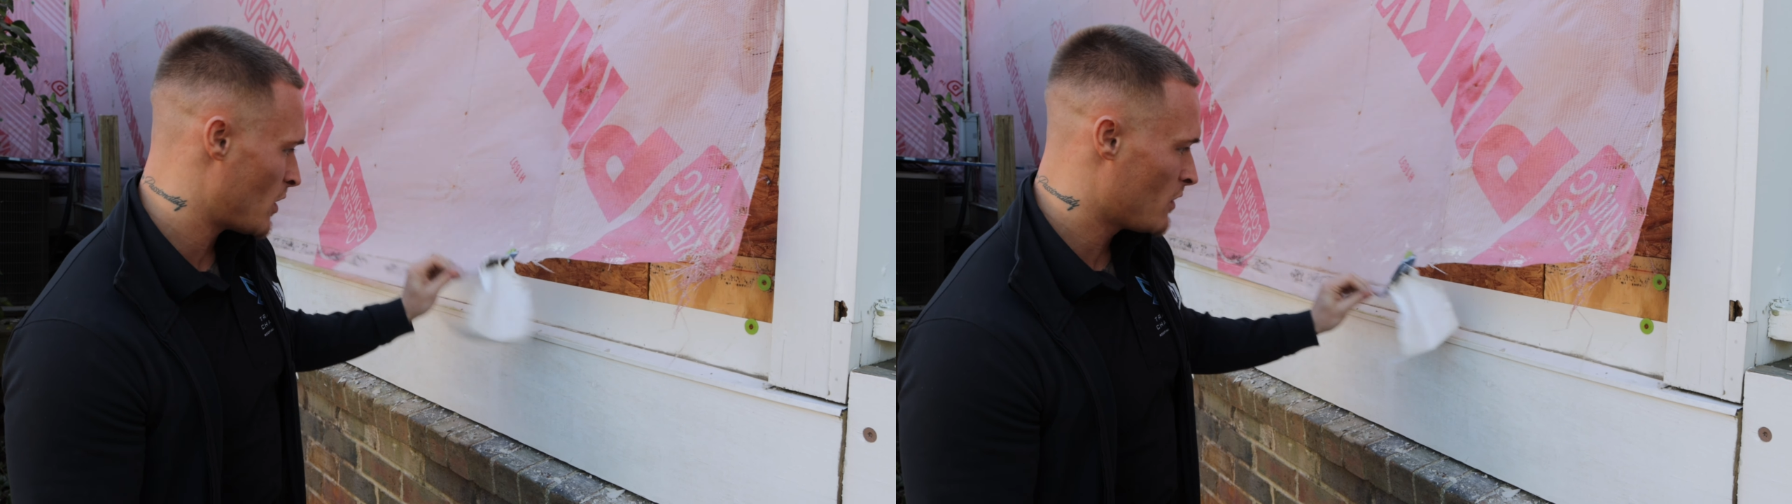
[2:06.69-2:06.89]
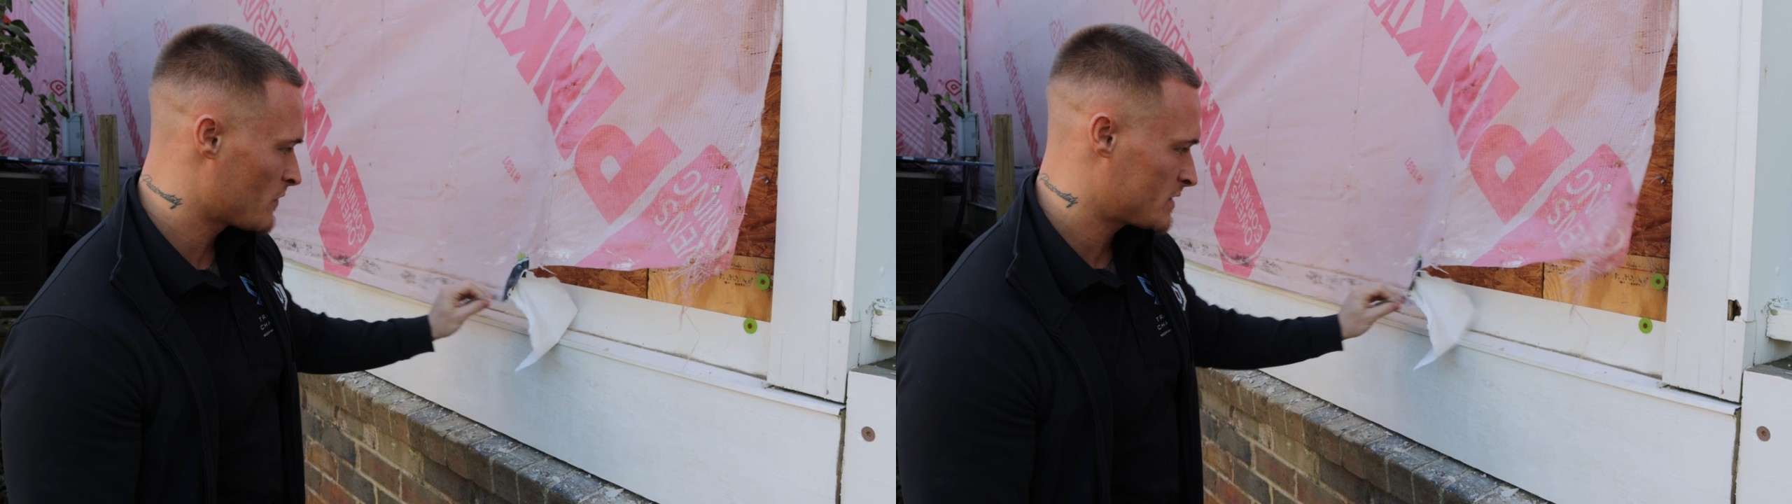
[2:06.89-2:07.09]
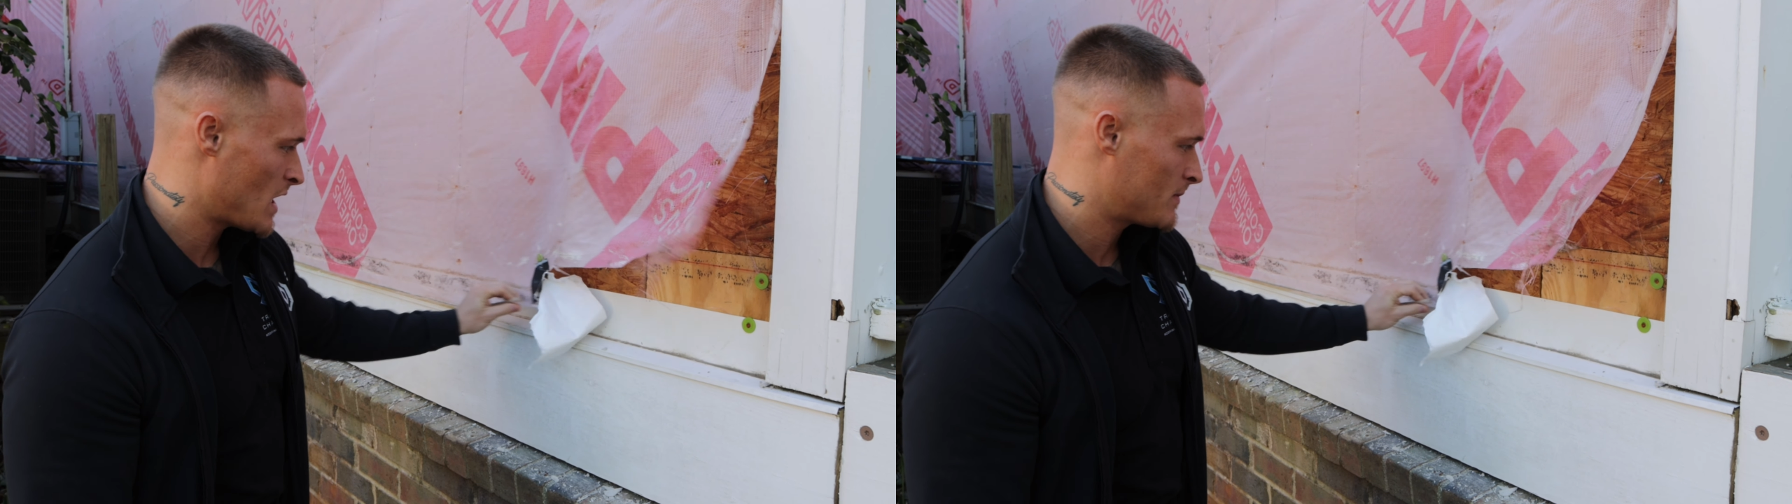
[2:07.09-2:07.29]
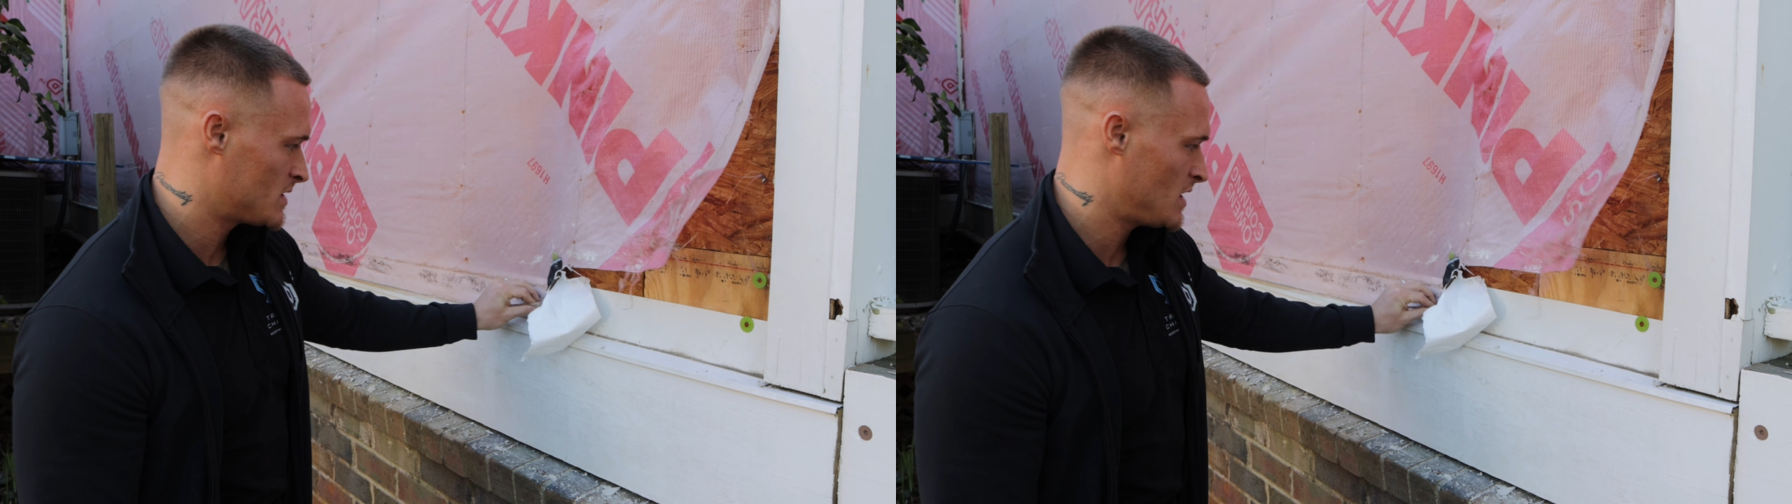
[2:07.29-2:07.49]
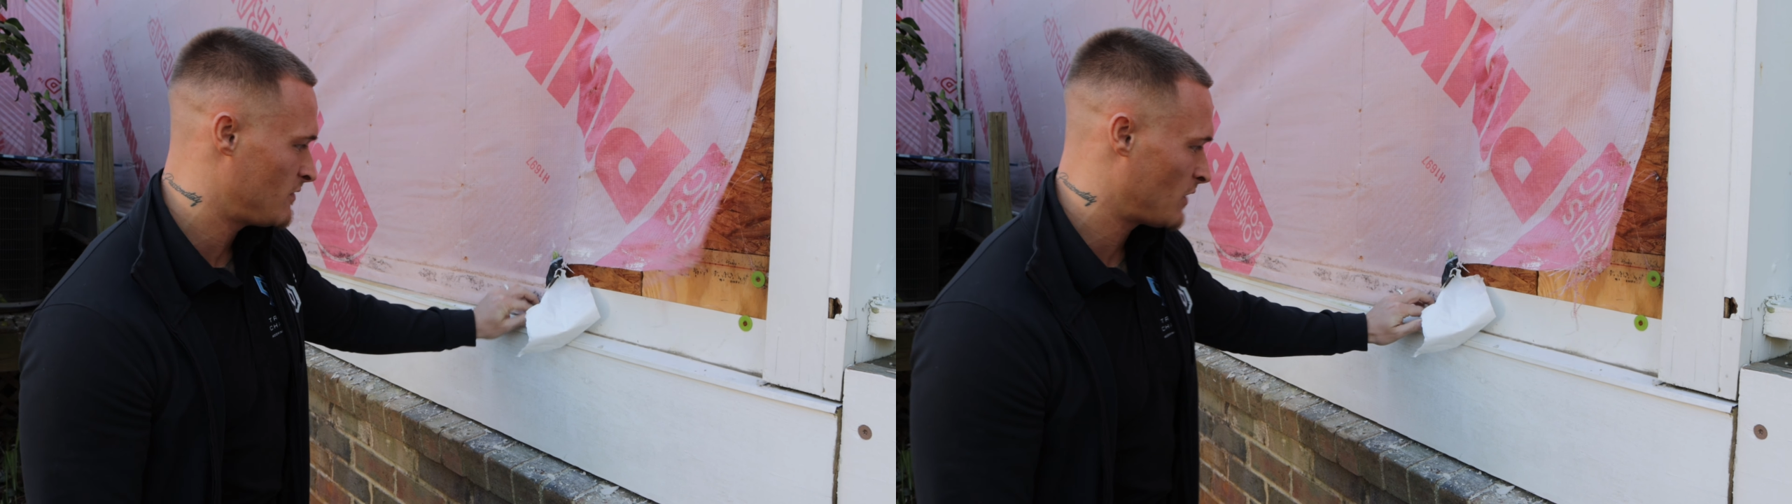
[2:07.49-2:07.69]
over top the Z